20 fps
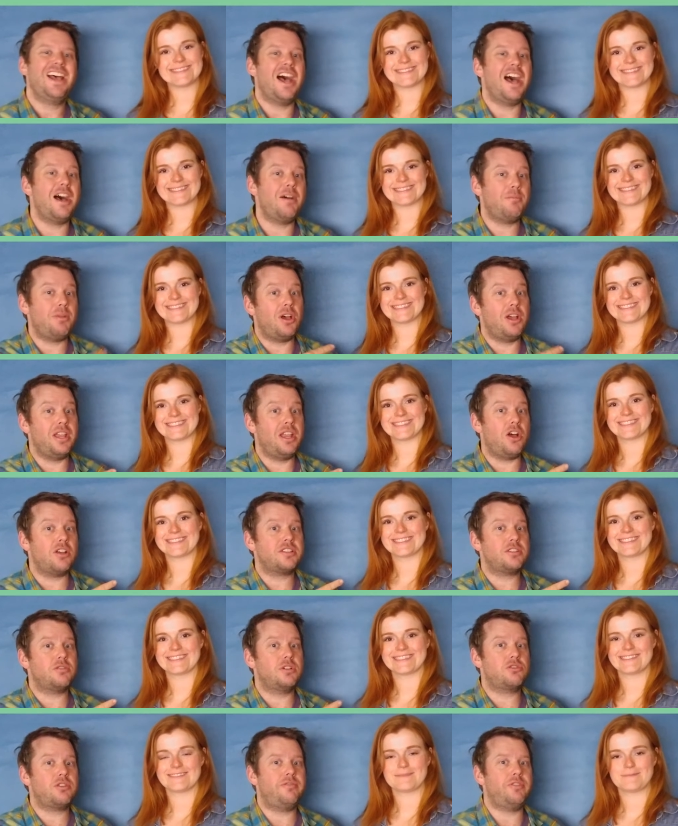Speaker 1: Um, and
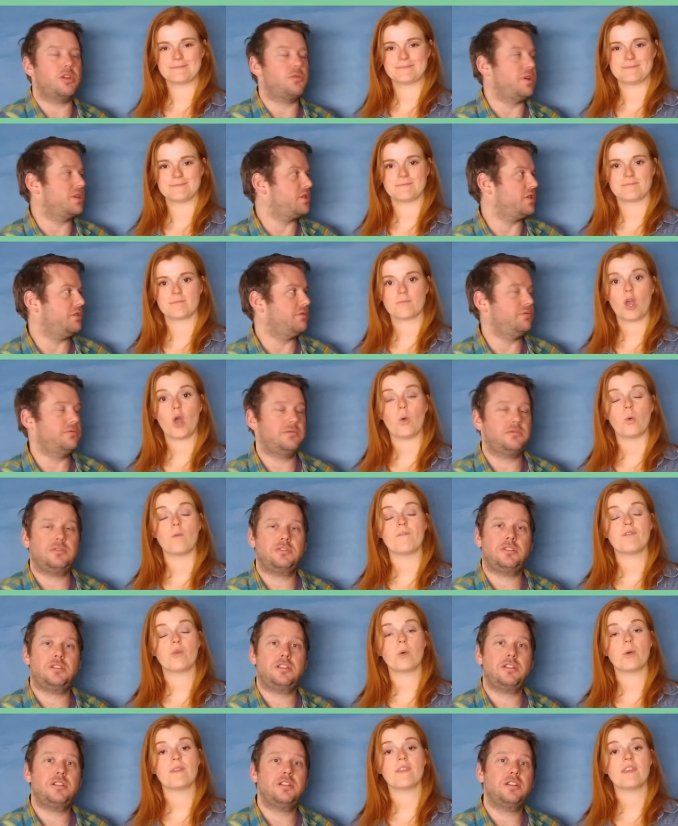also a trivia question.
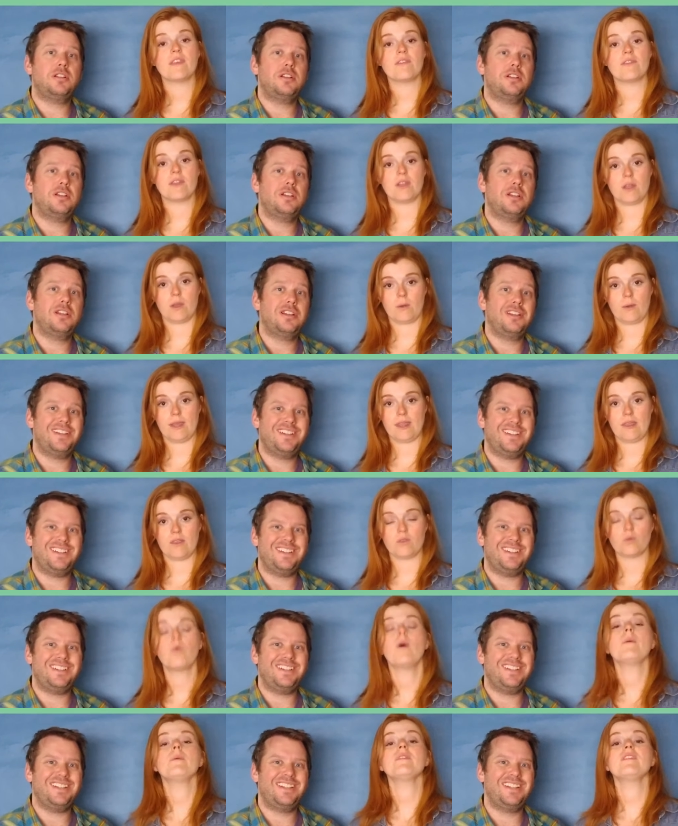
Speaker 2: Oh, for this video
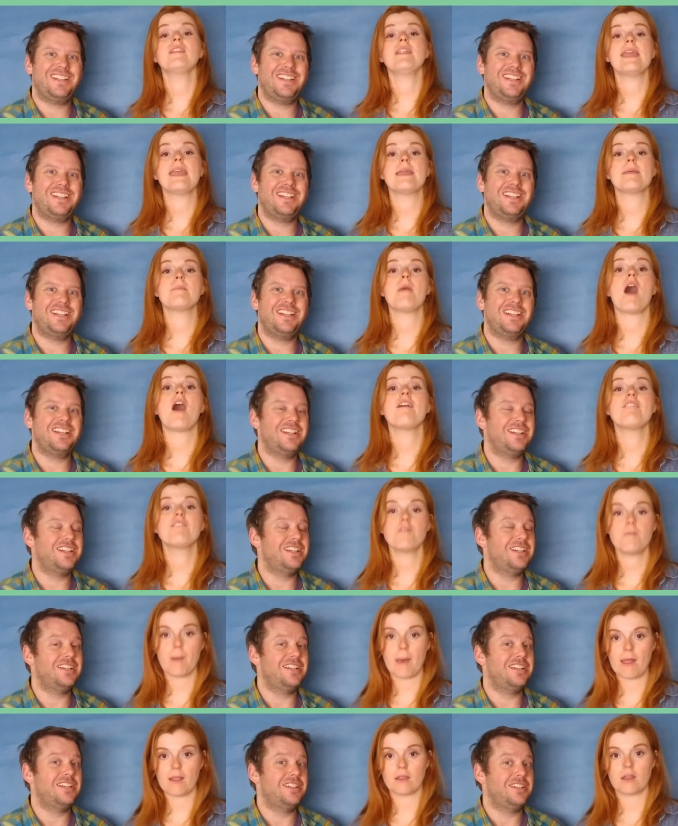is what was the name
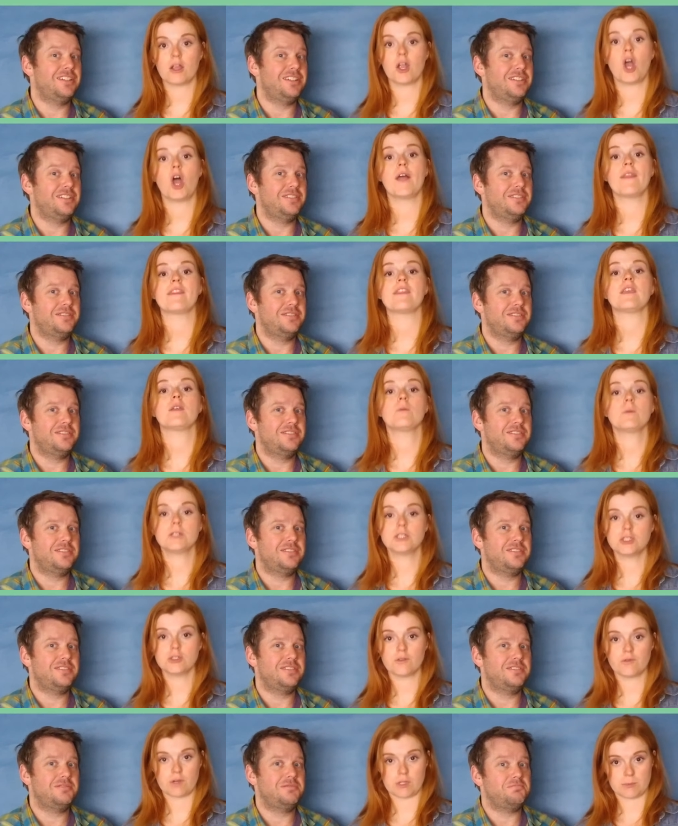of the butler on the
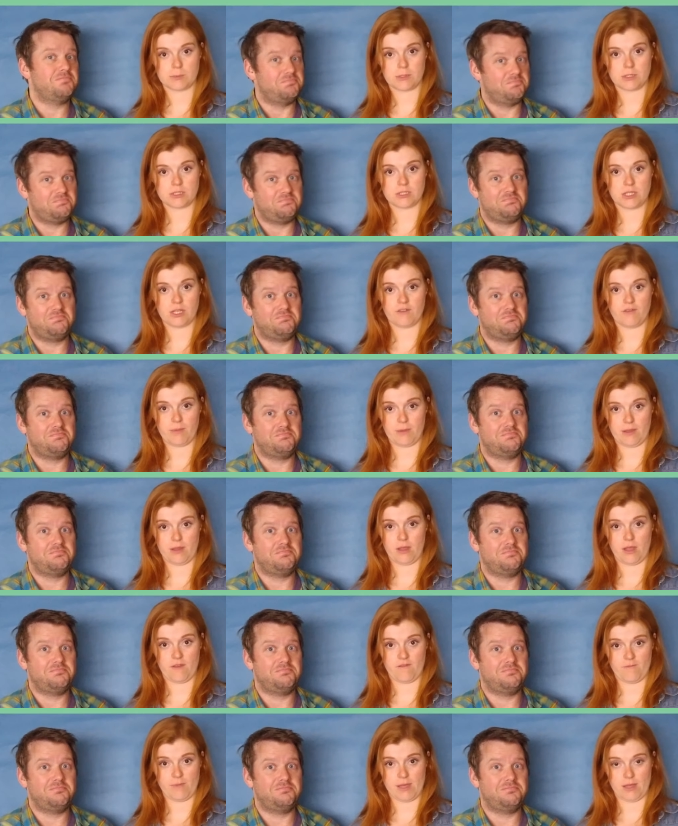original Fresh Prince of,
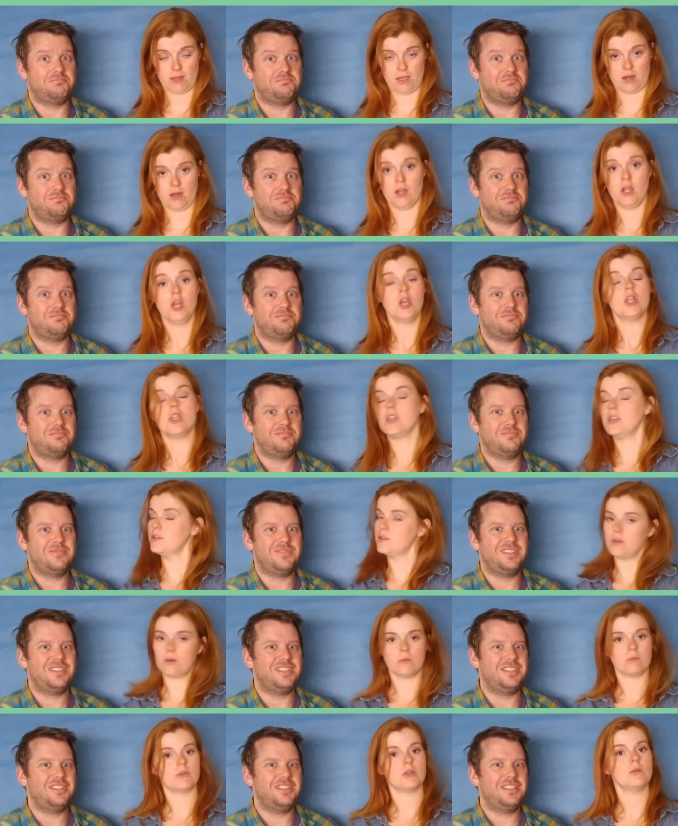of Bel Air?
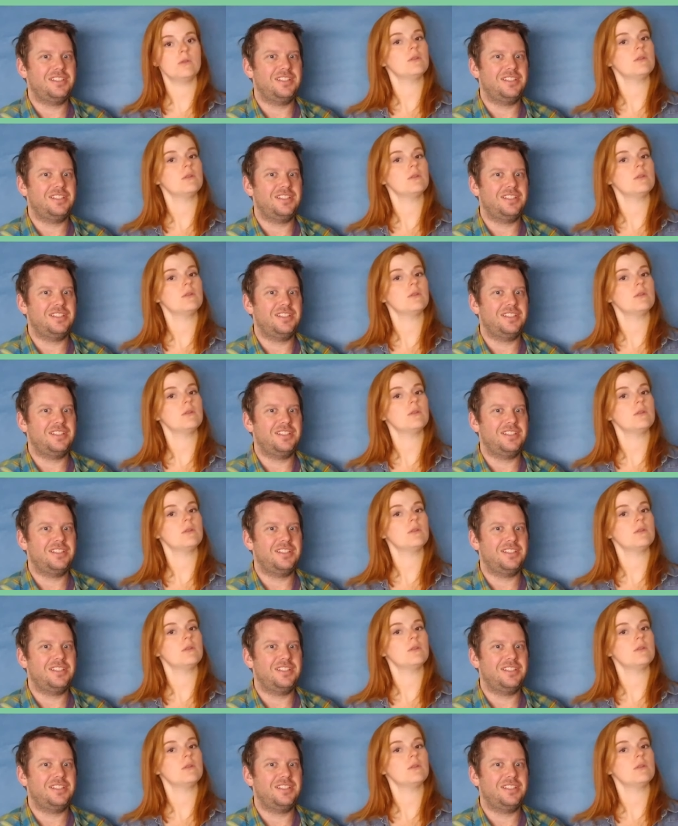Don't